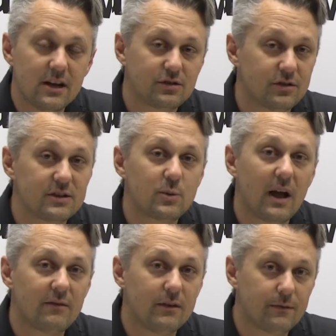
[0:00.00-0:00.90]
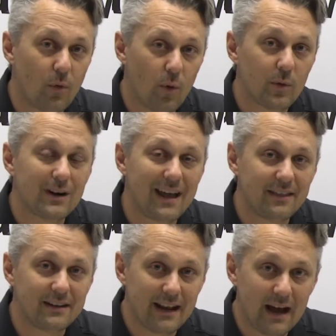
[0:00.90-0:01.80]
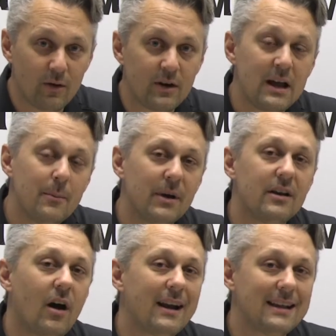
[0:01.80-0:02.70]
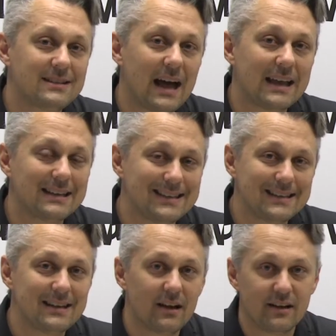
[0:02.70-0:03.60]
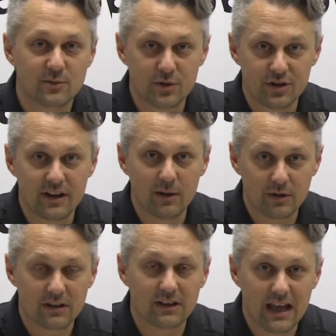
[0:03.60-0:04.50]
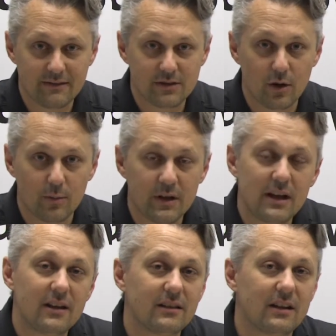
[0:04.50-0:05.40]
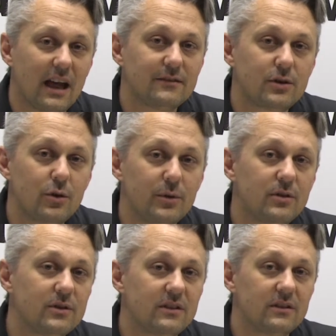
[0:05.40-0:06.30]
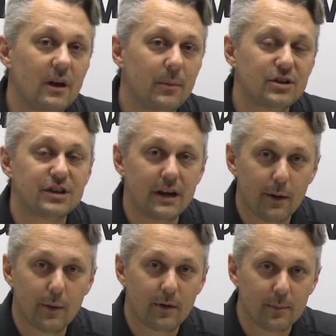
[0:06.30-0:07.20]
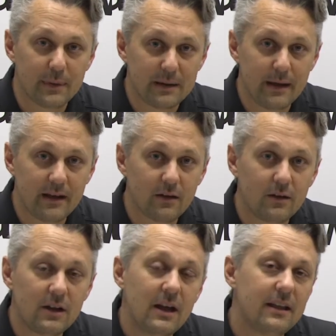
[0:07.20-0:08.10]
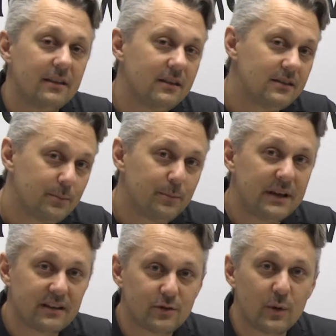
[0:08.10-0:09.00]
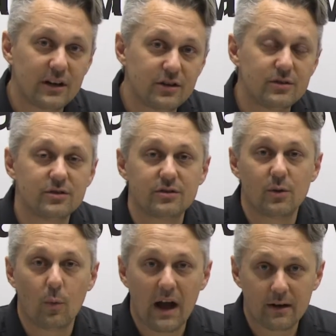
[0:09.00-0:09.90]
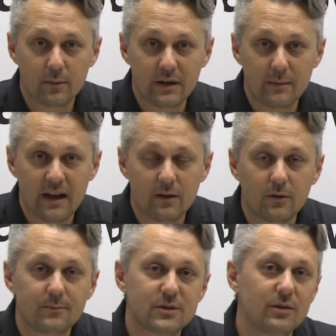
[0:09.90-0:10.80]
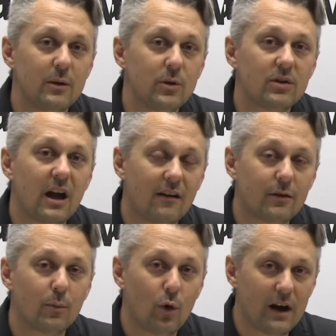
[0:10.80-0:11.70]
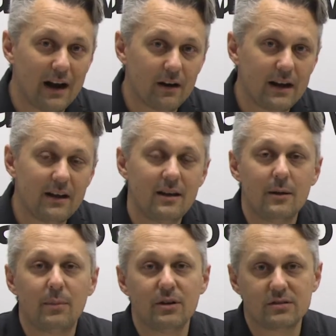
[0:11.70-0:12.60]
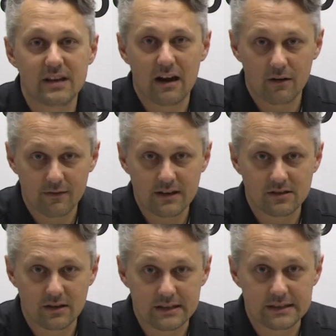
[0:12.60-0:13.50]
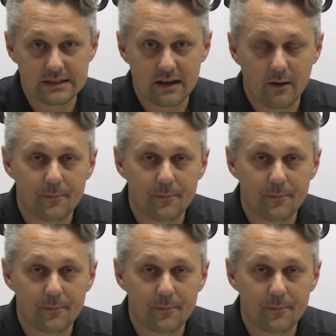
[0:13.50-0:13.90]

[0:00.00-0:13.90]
So this will have the forward and the down, but not as high a detail as what you'd get with the LiveScope. The LiveScope uses a much narrower beam angle. These PS22s use a wider beam angle, so they will cover more area, but you sacrifice on detail.